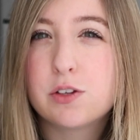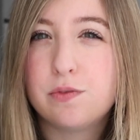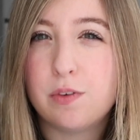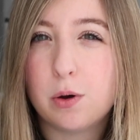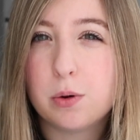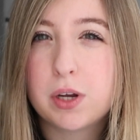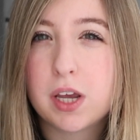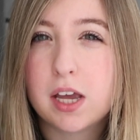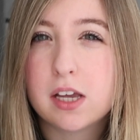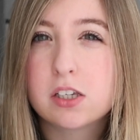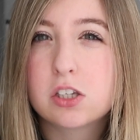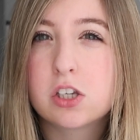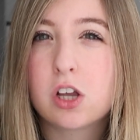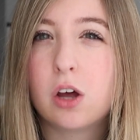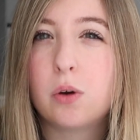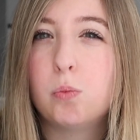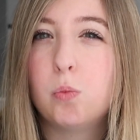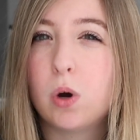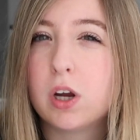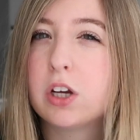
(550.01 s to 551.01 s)
focus
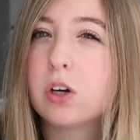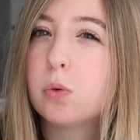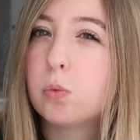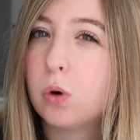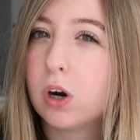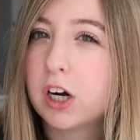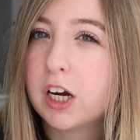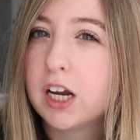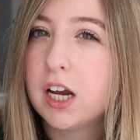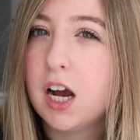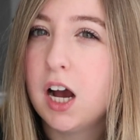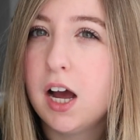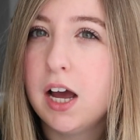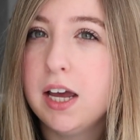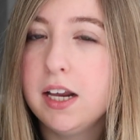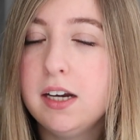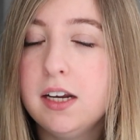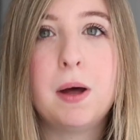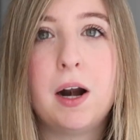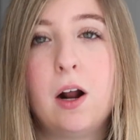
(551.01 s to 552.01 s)
on what you're working
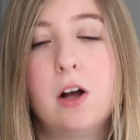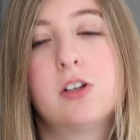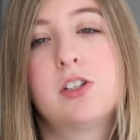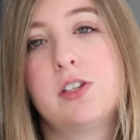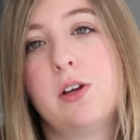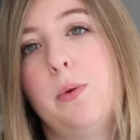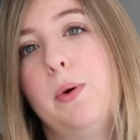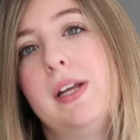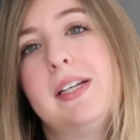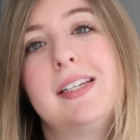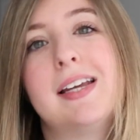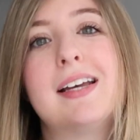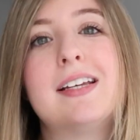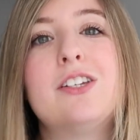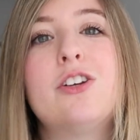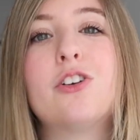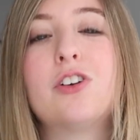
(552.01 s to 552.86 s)
on, but also it does,